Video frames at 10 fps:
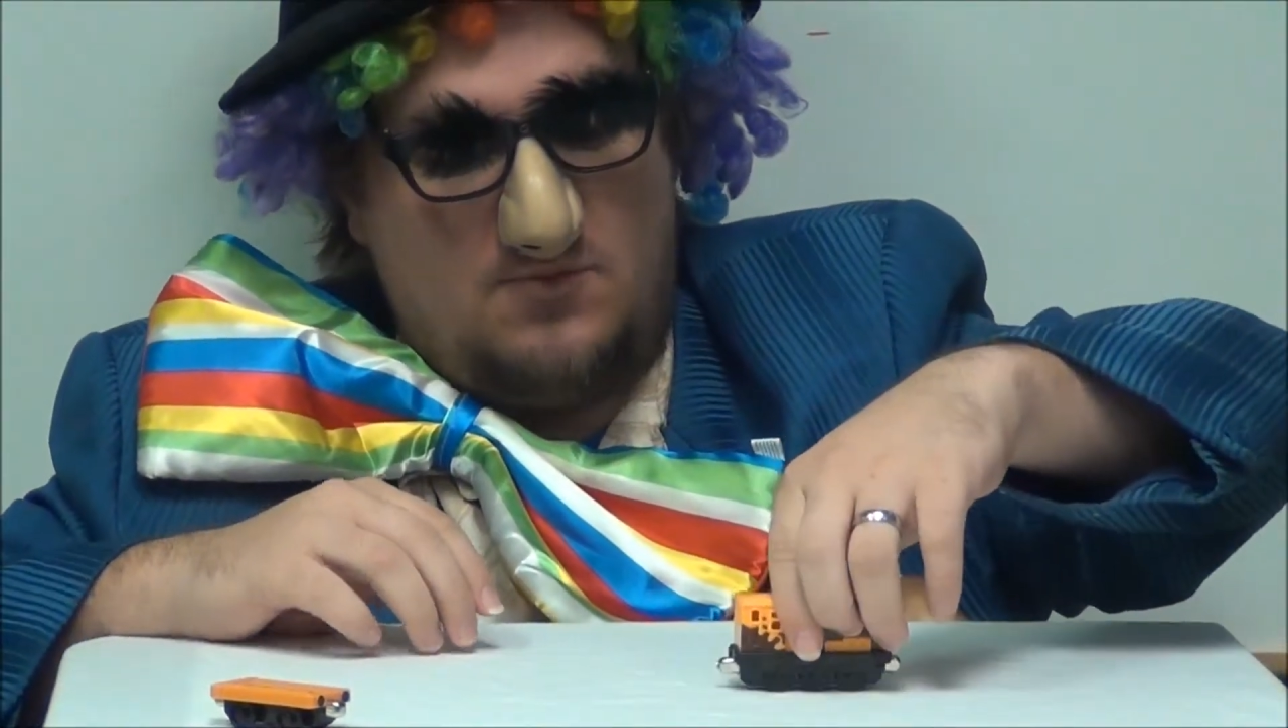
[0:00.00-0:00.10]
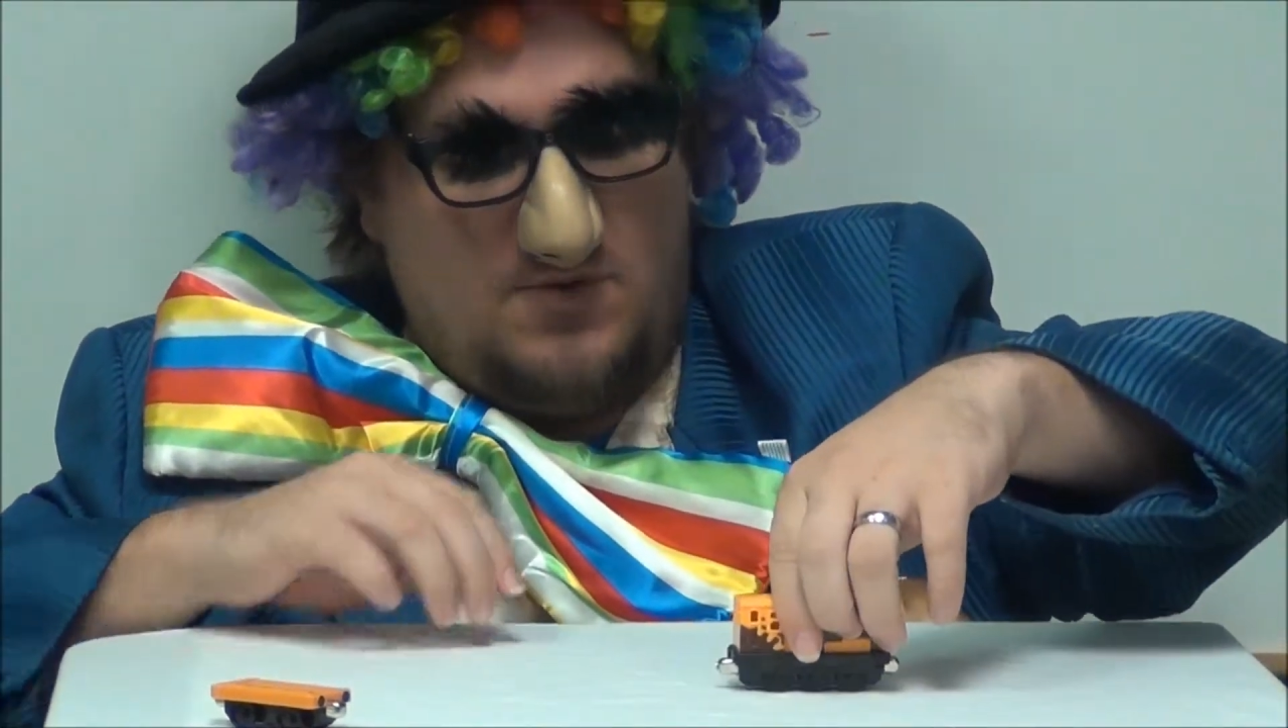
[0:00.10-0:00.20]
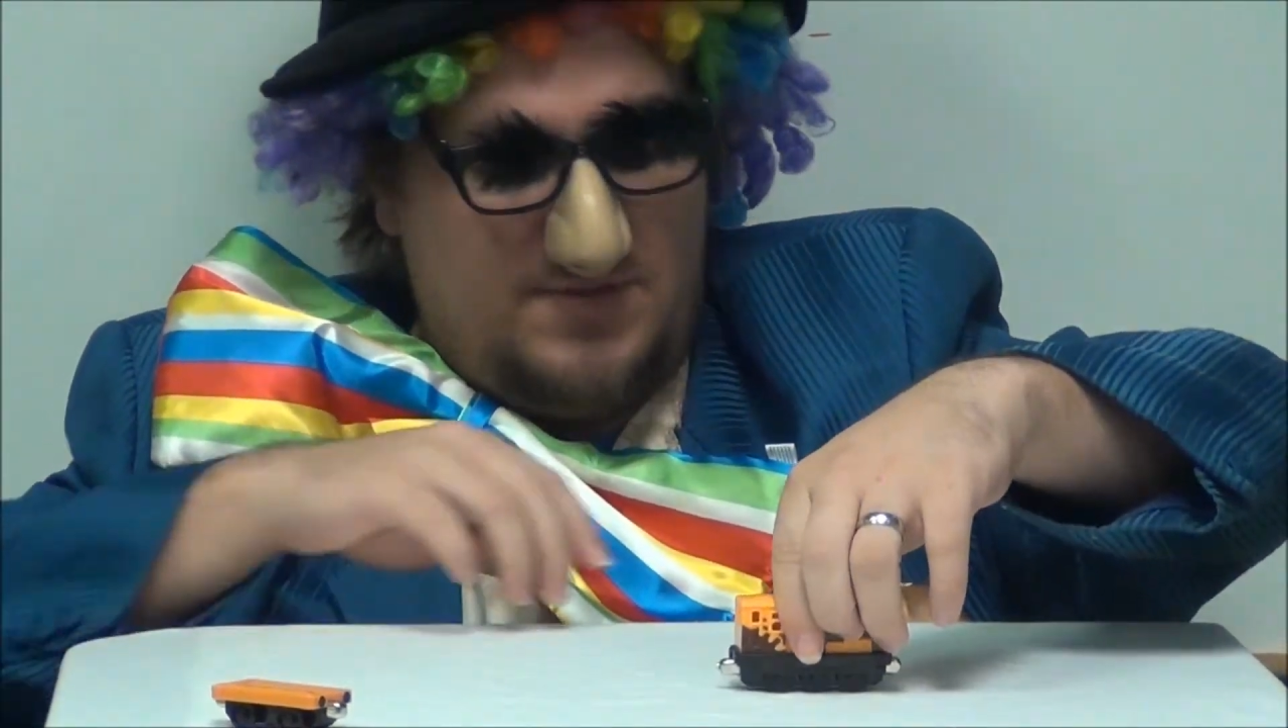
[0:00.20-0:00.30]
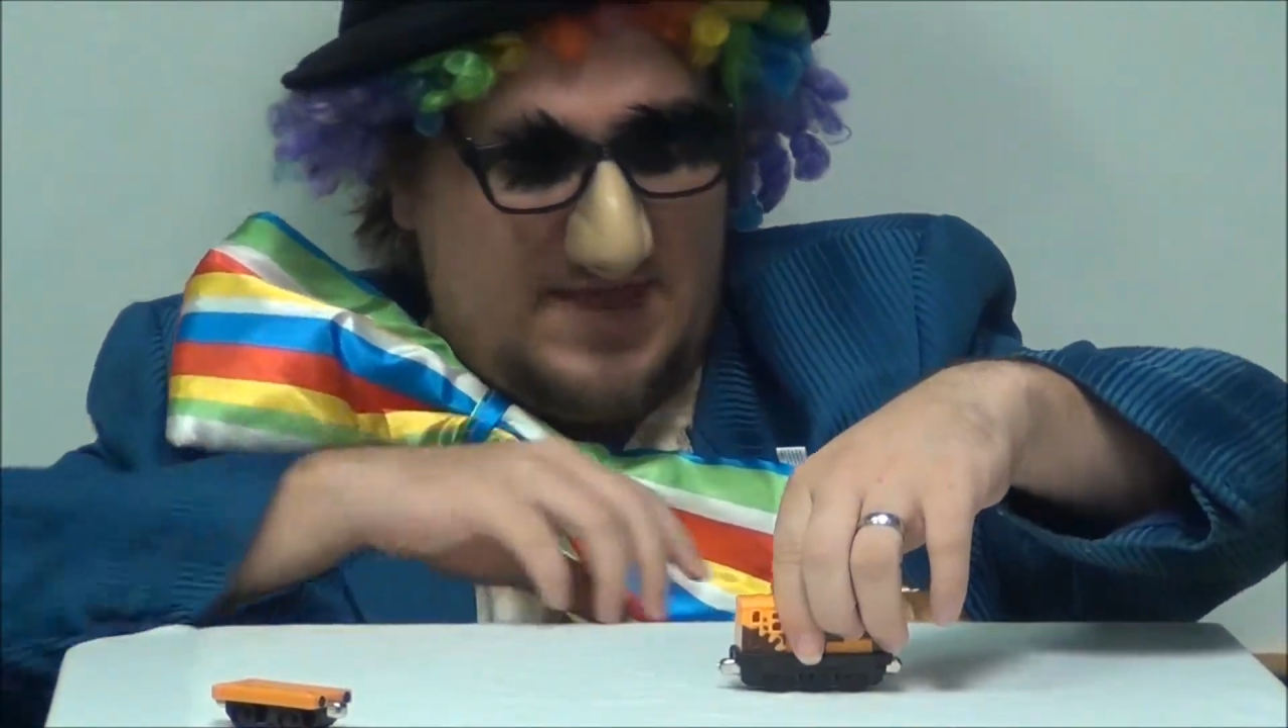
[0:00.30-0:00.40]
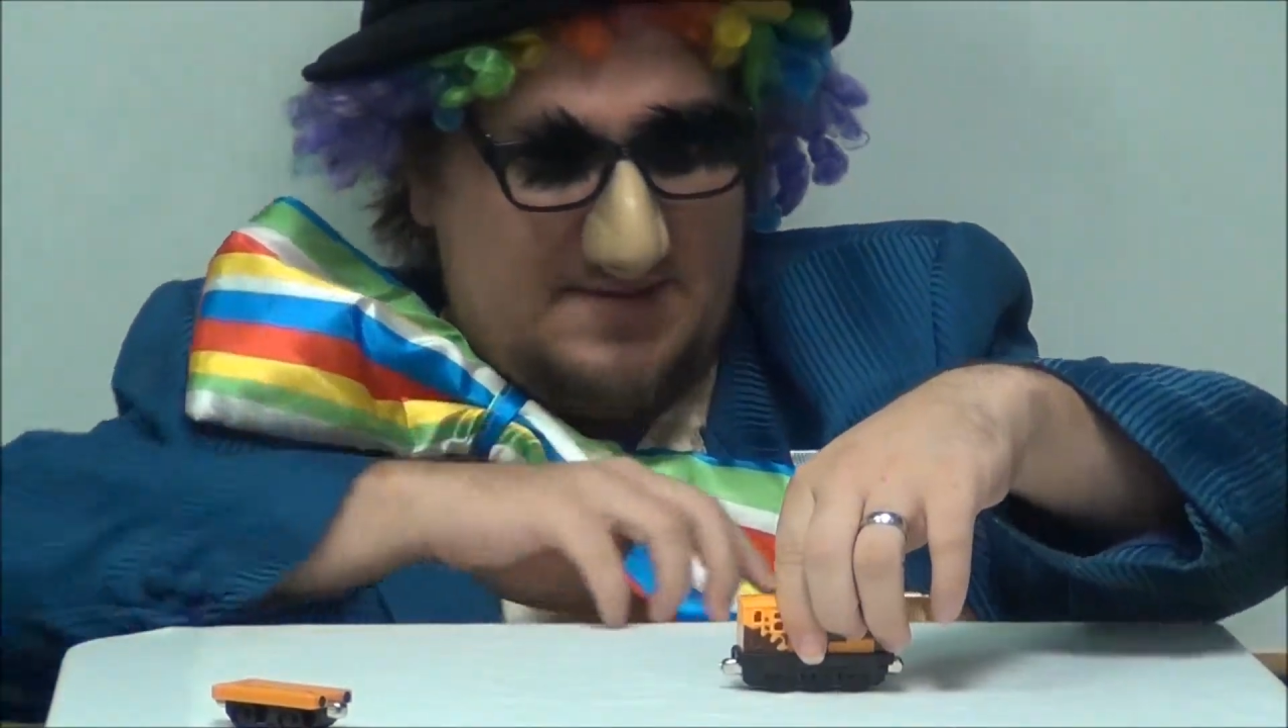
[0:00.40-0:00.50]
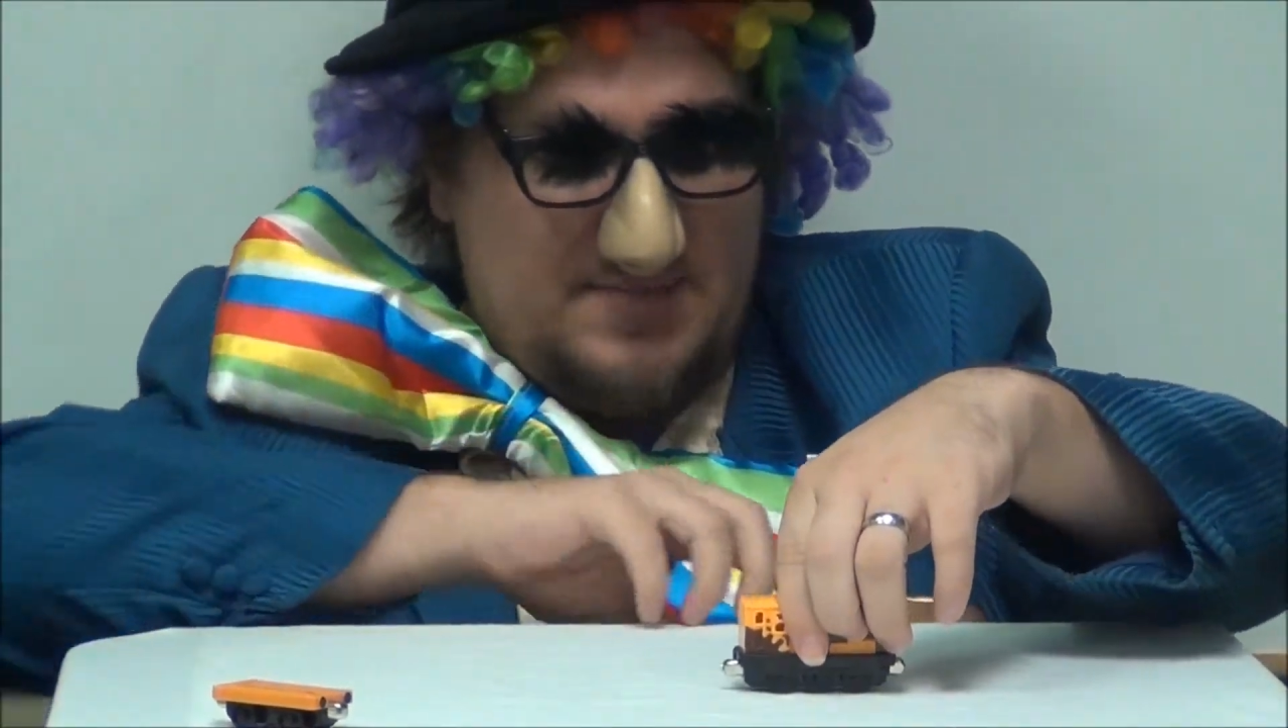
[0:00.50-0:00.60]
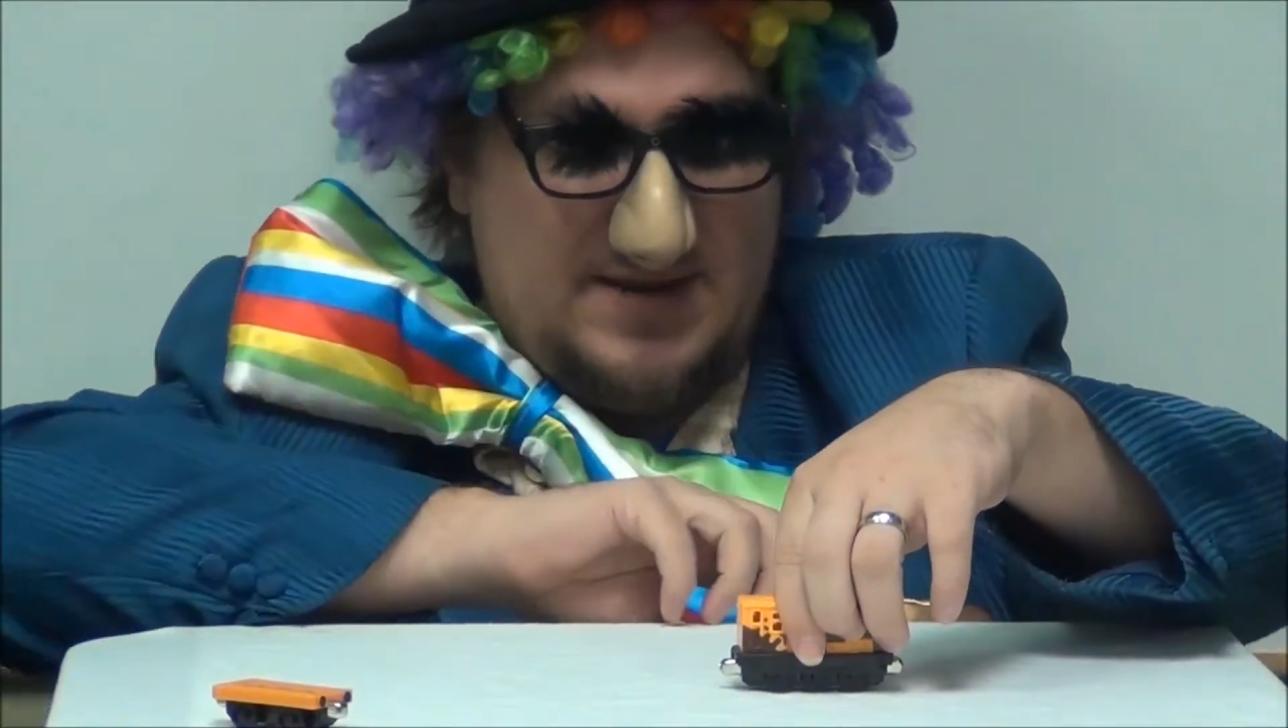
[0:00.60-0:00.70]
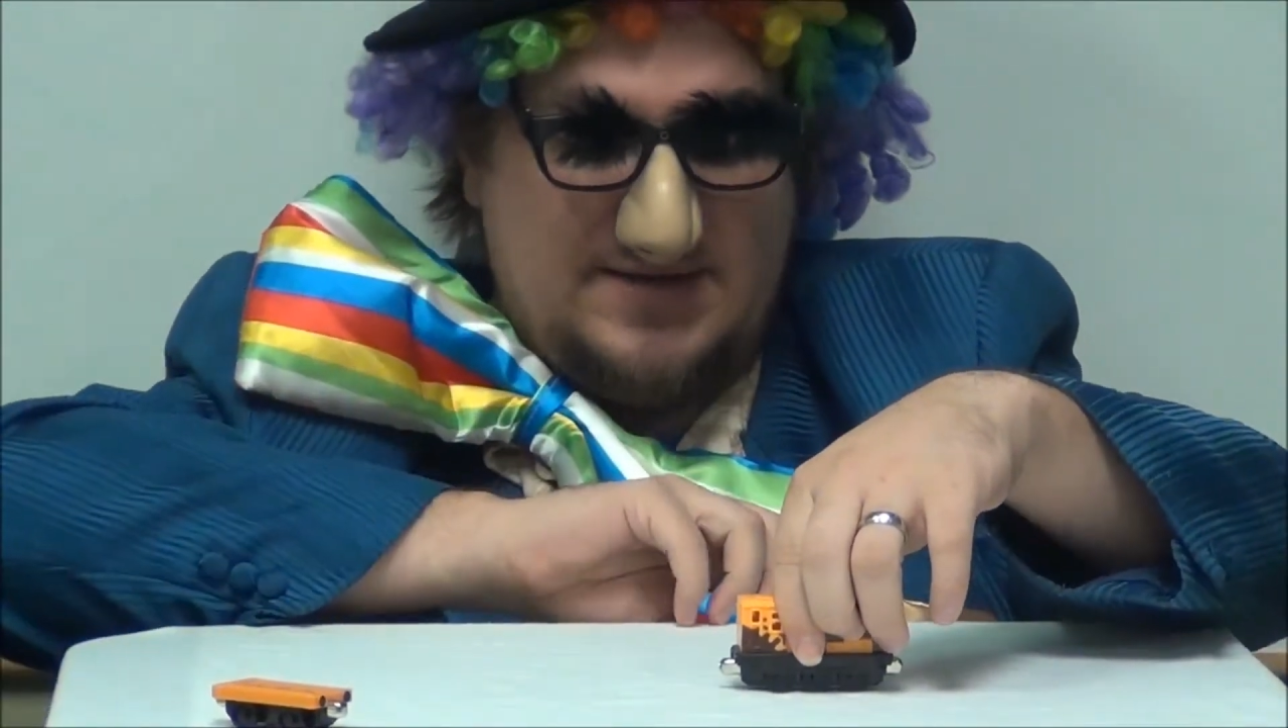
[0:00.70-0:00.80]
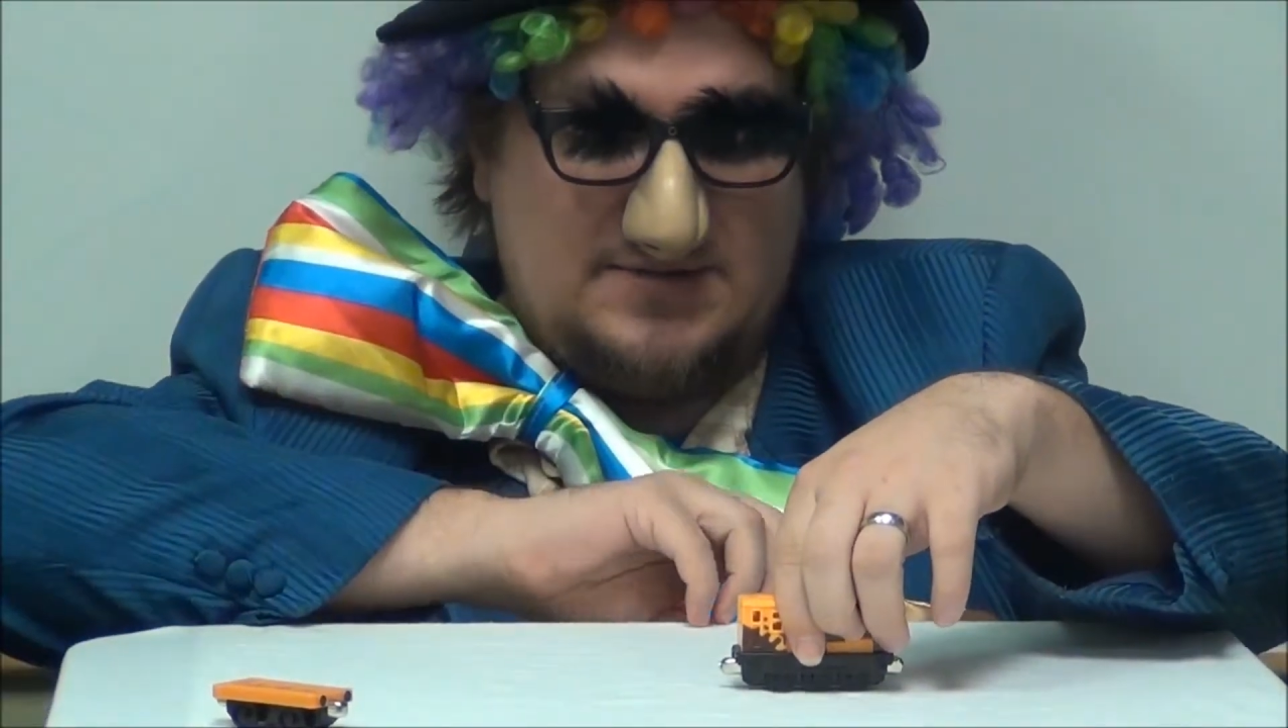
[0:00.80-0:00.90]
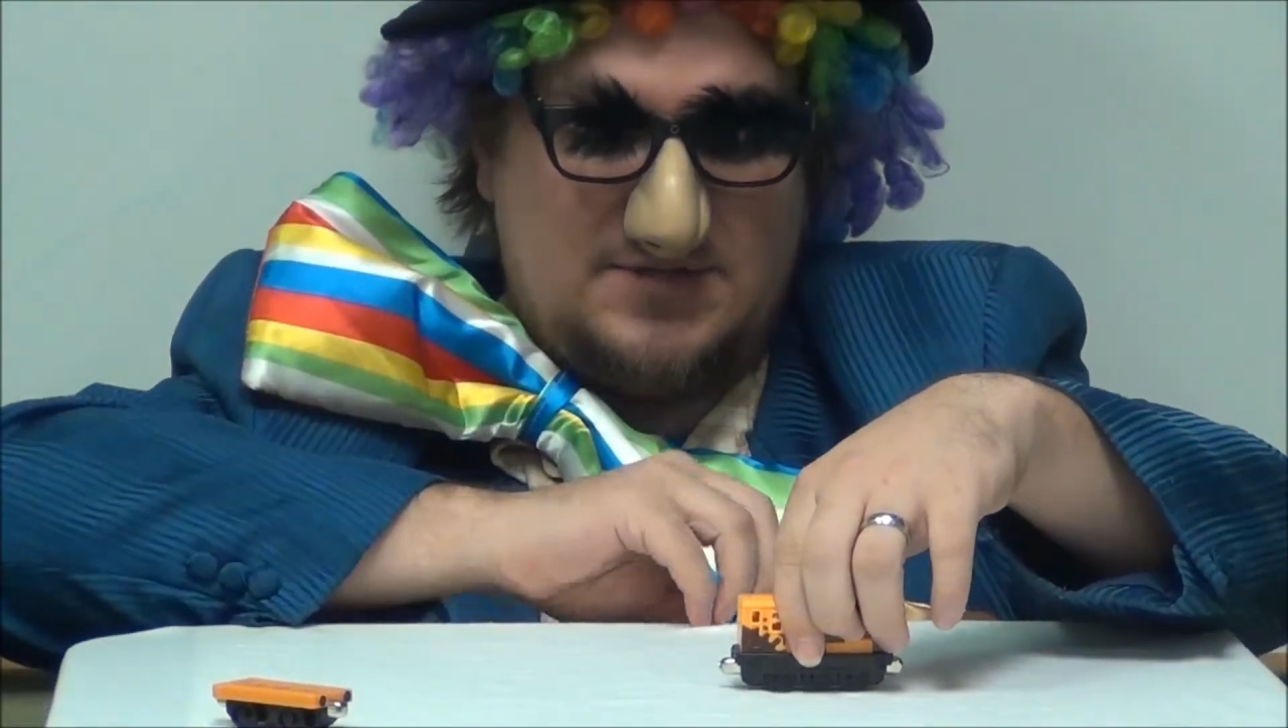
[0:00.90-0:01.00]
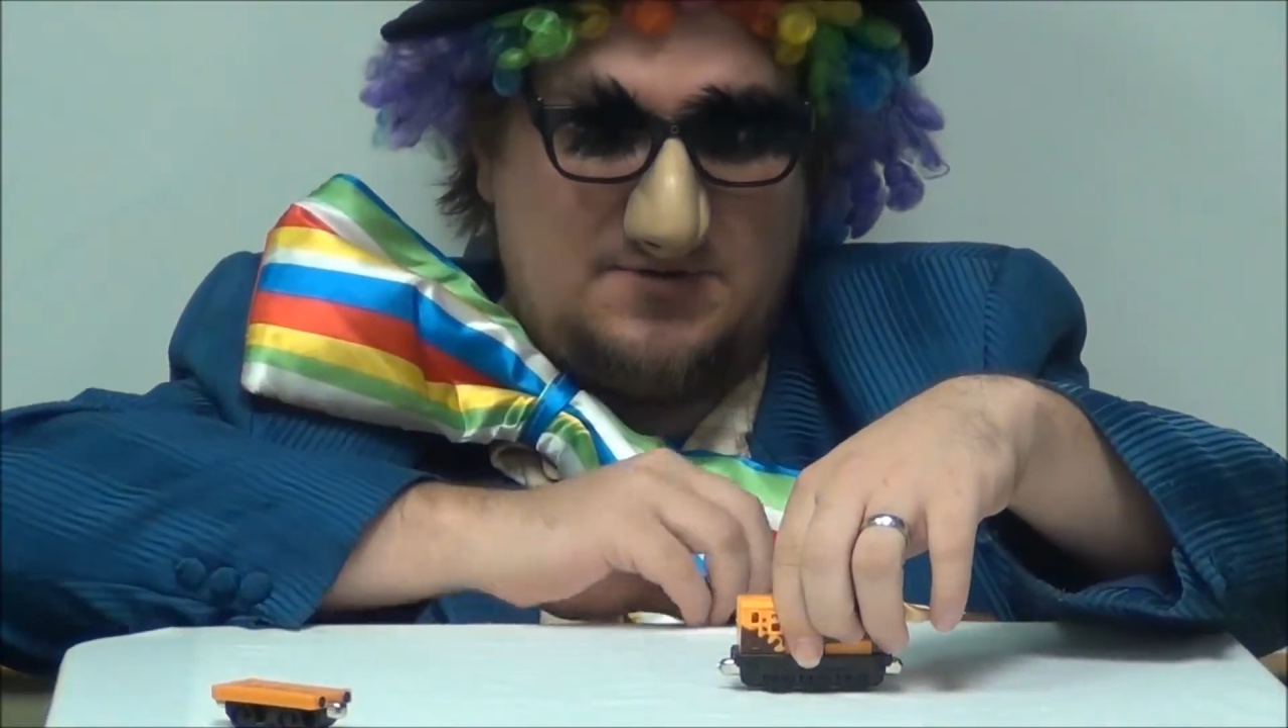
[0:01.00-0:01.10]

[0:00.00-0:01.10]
what that means,